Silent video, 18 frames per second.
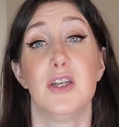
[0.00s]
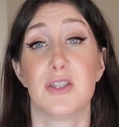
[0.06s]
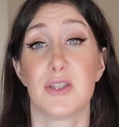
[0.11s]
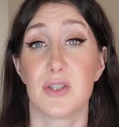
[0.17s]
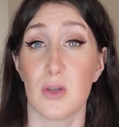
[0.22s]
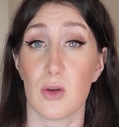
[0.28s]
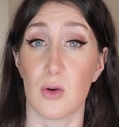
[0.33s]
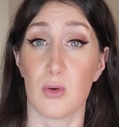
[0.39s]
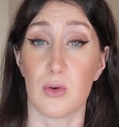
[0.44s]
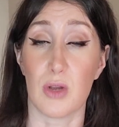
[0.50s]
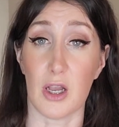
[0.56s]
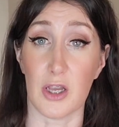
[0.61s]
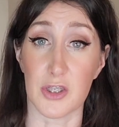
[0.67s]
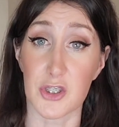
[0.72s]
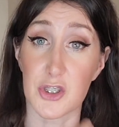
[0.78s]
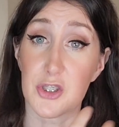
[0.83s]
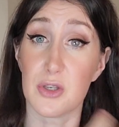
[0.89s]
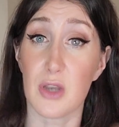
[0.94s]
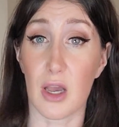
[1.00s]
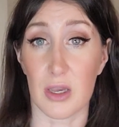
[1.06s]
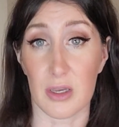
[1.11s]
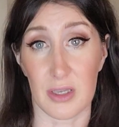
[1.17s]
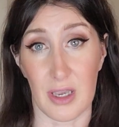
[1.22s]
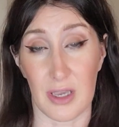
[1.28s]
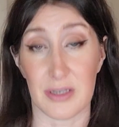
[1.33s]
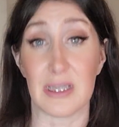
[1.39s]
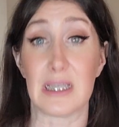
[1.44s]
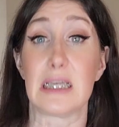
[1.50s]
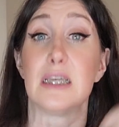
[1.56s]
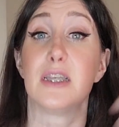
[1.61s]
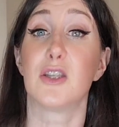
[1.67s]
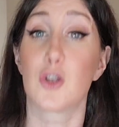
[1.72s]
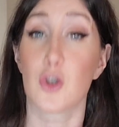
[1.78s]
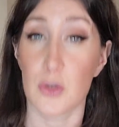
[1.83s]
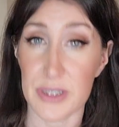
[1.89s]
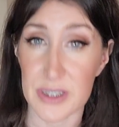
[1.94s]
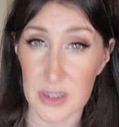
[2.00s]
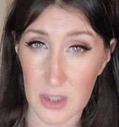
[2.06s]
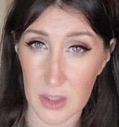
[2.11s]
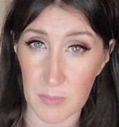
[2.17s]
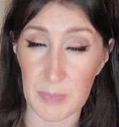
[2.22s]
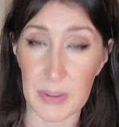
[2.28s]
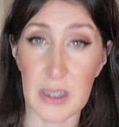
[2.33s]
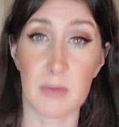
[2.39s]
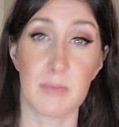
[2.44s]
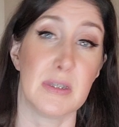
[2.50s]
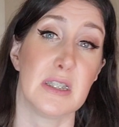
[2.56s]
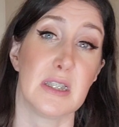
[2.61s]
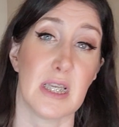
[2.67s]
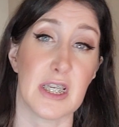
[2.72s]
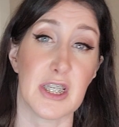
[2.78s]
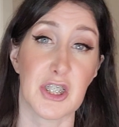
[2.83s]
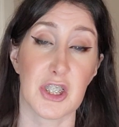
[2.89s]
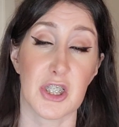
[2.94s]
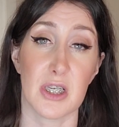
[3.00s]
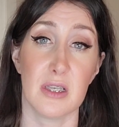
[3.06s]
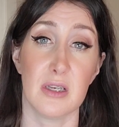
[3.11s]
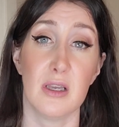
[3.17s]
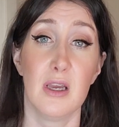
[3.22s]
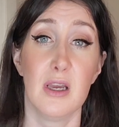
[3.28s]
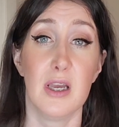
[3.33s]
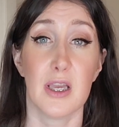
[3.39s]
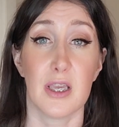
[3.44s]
So an increase in pigmentation,